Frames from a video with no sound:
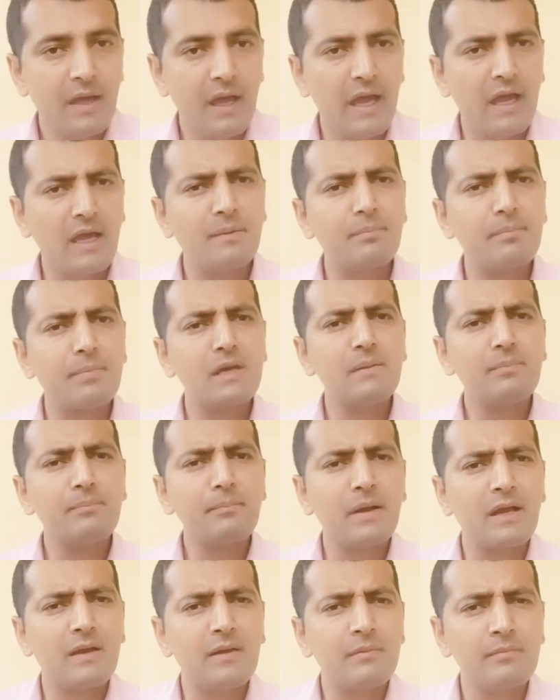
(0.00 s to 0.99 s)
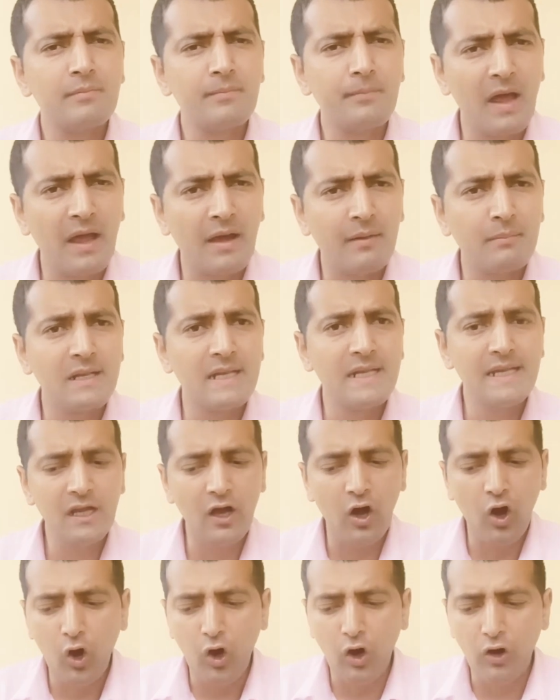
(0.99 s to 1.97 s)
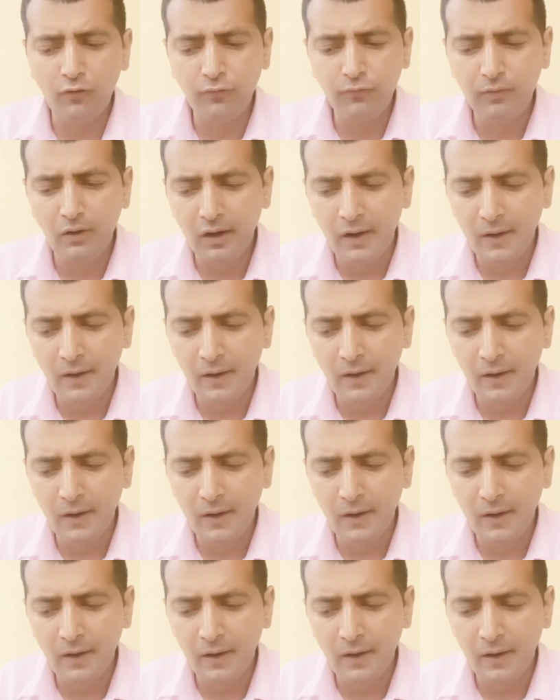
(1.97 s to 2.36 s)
Every family of